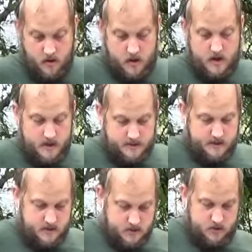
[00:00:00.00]
I
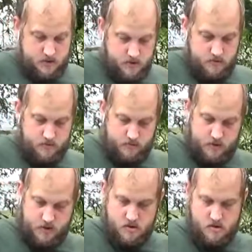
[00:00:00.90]
tend to
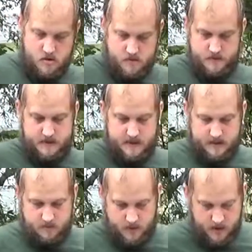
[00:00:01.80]
use the
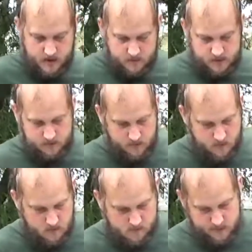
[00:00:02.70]
same potting mix for
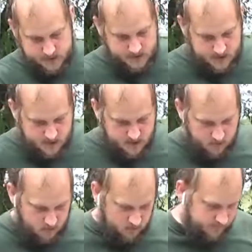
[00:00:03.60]
almost
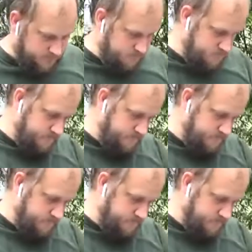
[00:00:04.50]
all of them.